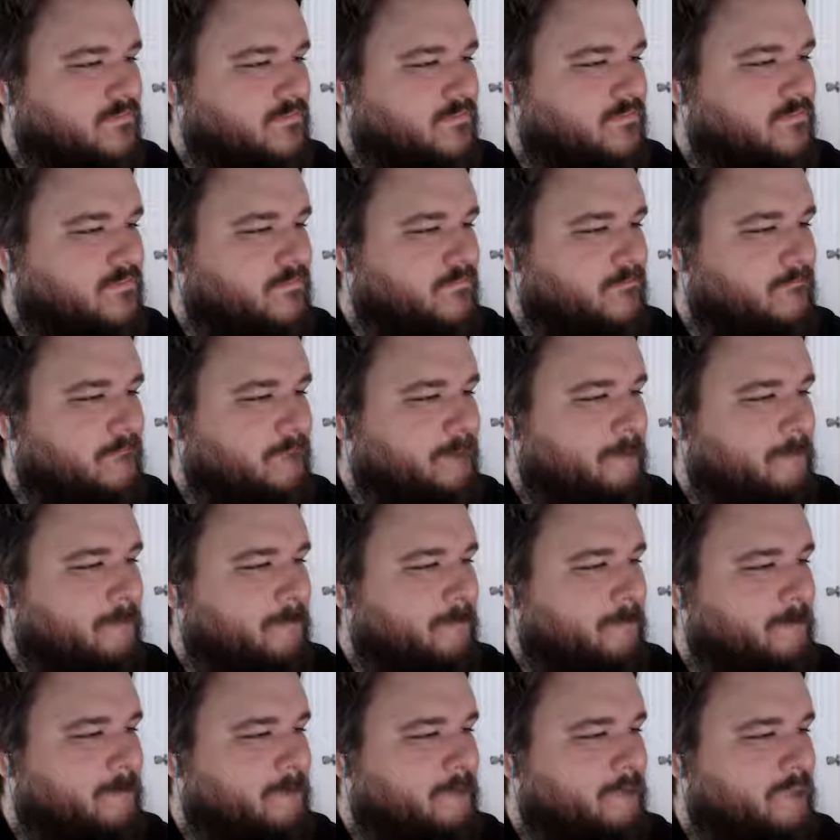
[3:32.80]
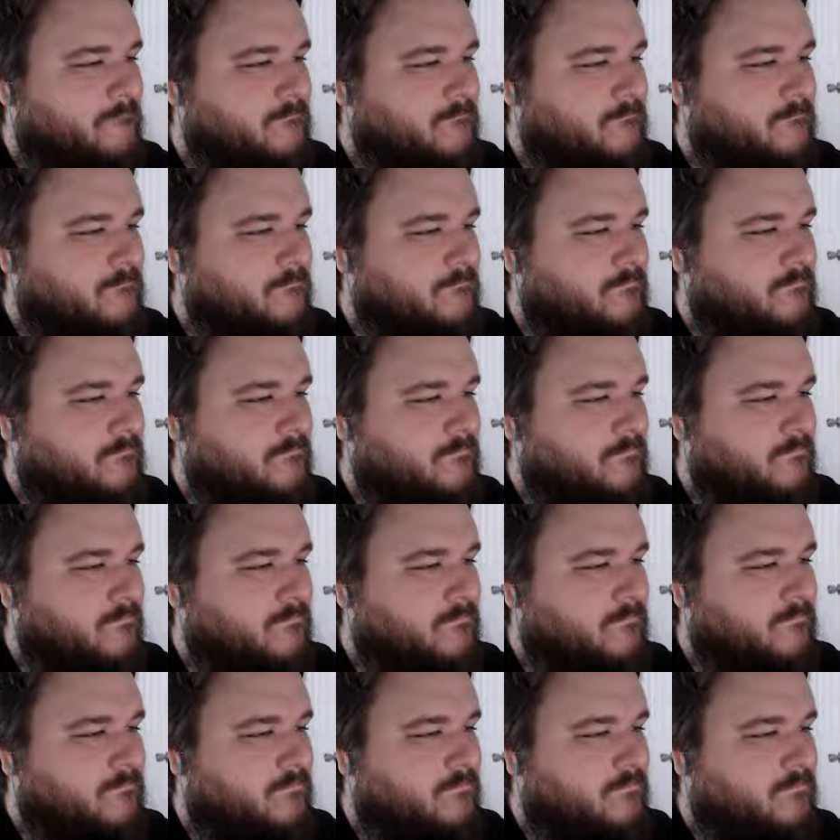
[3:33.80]

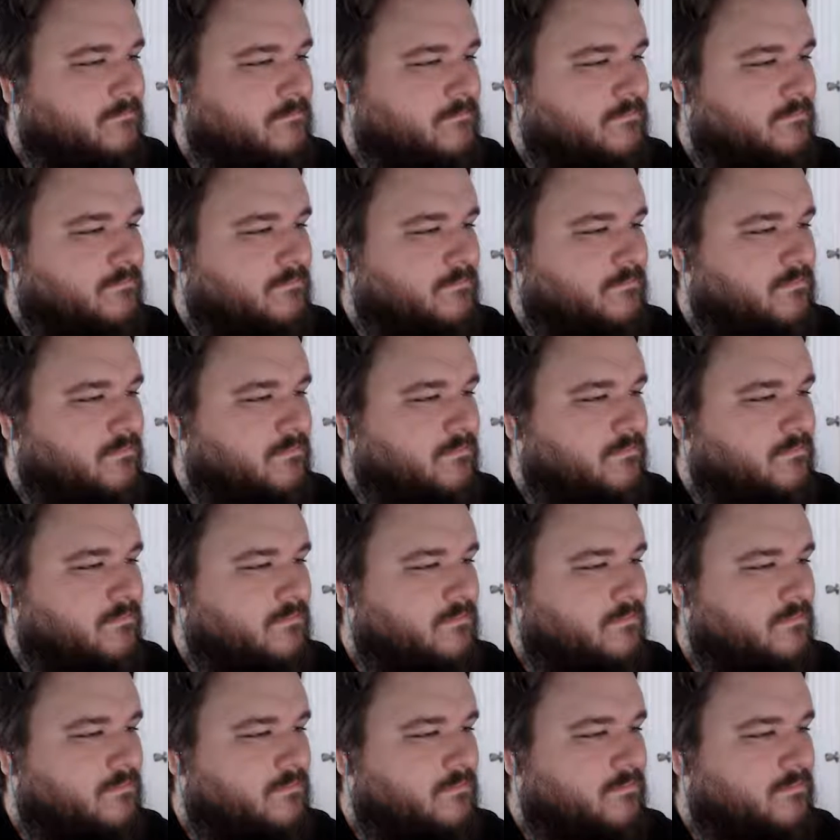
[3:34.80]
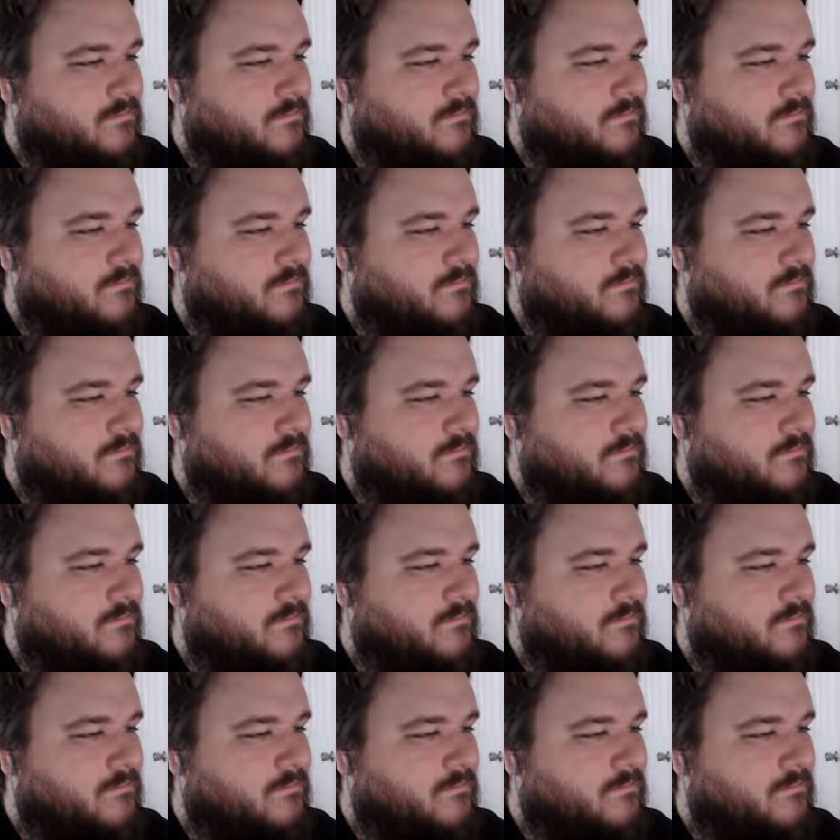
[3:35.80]
No one is speaking in this clip.